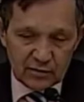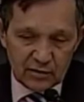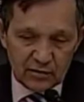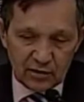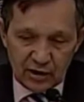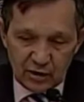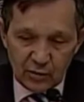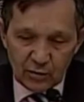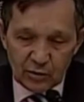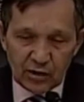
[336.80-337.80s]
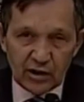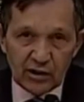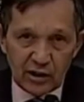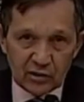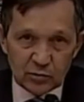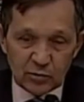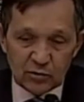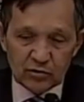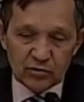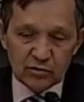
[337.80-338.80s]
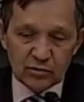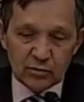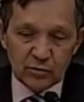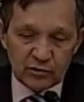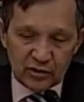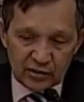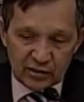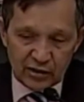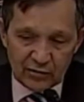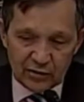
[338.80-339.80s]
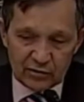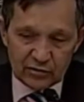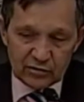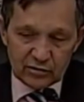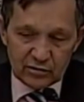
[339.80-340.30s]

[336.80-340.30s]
Today, we will let experts present the evidence,